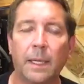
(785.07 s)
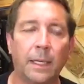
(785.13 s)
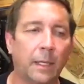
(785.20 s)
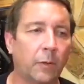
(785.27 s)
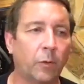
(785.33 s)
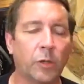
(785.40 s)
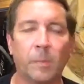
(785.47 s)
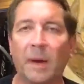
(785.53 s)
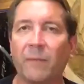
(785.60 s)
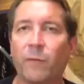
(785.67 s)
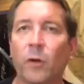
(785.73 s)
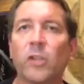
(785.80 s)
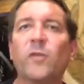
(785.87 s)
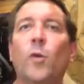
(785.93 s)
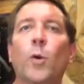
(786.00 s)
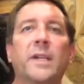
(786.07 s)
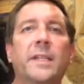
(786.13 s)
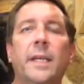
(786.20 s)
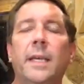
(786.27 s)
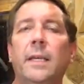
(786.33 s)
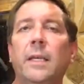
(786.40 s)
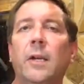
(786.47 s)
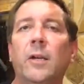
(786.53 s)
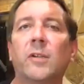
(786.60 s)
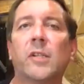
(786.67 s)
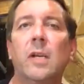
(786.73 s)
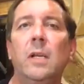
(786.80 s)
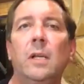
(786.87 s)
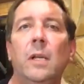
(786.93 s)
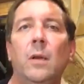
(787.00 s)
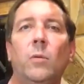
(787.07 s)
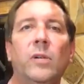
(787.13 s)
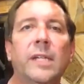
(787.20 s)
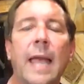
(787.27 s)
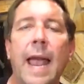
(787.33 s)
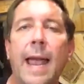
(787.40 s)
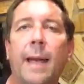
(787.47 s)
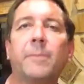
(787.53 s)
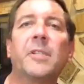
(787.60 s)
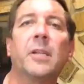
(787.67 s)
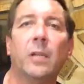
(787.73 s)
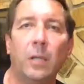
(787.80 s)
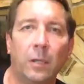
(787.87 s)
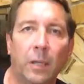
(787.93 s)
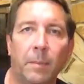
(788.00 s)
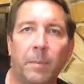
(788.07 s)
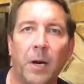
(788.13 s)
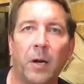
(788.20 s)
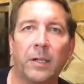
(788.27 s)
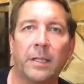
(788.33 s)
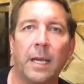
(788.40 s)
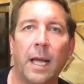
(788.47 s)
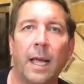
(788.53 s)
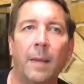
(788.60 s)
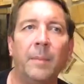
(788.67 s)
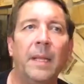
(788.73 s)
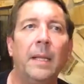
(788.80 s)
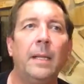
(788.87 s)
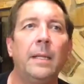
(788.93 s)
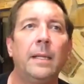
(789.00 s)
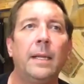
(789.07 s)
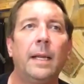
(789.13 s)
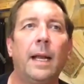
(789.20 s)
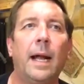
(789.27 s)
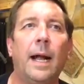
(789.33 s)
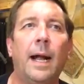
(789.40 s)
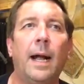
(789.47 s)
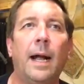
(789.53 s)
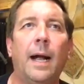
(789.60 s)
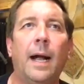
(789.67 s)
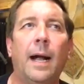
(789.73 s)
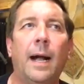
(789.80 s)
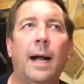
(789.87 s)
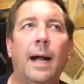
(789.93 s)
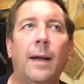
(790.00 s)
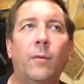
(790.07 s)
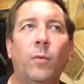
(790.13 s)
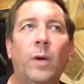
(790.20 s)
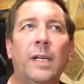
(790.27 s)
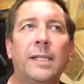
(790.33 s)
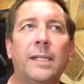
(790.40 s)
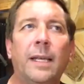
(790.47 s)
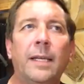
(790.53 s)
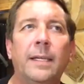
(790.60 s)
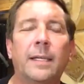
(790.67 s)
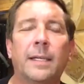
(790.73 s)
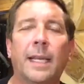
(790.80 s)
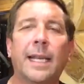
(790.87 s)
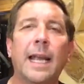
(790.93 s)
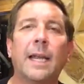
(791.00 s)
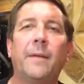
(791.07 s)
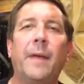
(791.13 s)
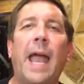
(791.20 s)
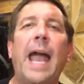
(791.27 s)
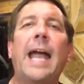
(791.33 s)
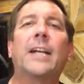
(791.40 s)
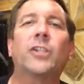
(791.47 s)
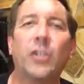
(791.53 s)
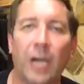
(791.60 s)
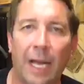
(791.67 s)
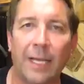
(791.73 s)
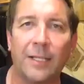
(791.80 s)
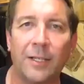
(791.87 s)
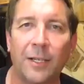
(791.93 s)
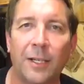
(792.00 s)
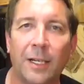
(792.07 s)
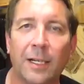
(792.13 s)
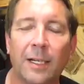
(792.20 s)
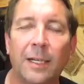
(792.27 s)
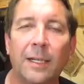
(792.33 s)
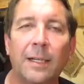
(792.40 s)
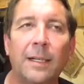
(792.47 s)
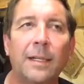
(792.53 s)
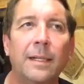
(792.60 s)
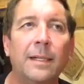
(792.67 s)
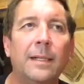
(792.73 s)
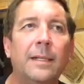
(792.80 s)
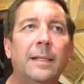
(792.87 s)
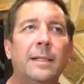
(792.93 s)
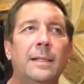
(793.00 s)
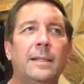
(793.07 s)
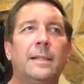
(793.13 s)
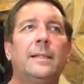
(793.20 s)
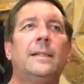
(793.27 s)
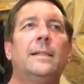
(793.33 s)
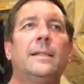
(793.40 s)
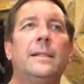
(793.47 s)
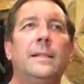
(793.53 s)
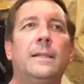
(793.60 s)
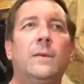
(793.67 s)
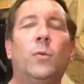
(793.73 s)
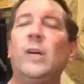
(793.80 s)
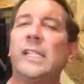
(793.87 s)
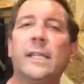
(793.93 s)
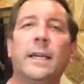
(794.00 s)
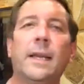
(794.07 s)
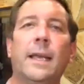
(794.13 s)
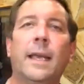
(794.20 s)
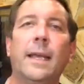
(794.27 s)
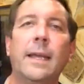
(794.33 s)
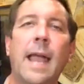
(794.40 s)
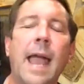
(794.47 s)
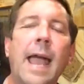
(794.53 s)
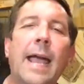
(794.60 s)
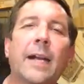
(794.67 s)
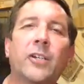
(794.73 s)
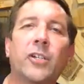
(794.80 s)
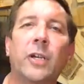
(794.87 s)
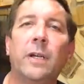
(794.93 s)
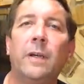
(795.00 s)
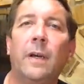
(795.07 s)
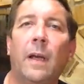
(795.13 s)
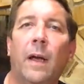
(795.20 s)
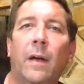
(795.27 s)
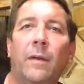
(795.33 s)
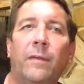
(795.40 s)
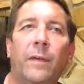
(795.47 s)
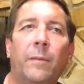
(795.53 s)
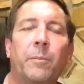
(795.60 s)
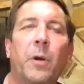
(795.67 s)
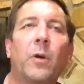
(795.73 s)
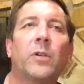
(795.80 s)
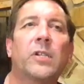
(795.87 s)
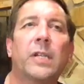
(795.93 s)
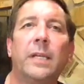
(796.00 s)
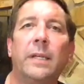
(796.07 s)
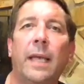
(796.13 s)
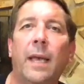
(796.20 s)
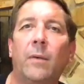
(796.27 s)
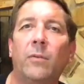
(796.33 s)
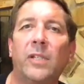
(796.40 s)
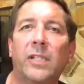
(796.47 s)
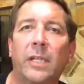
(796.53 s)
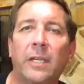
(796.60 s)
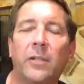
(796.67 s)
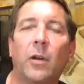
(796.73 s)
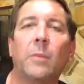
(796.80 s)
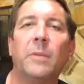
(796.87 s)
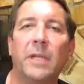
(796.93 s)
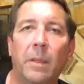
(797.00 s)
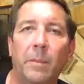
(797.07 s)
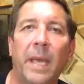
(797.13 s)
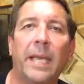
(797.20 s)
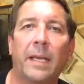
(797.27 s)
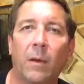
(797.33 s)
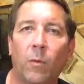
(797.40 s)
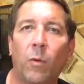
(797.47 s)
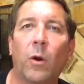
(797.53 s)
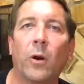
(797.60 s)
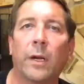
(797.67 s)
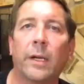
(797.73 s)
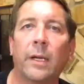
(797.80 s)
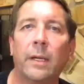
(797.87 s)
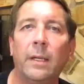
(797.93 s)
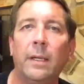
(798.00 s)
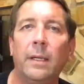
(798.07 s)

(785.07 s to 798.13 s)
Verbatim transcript: in other words, my first 14 years was absolutely part time I wasn't, the kind of action I took wasn't an action of a person that was determined to make it work.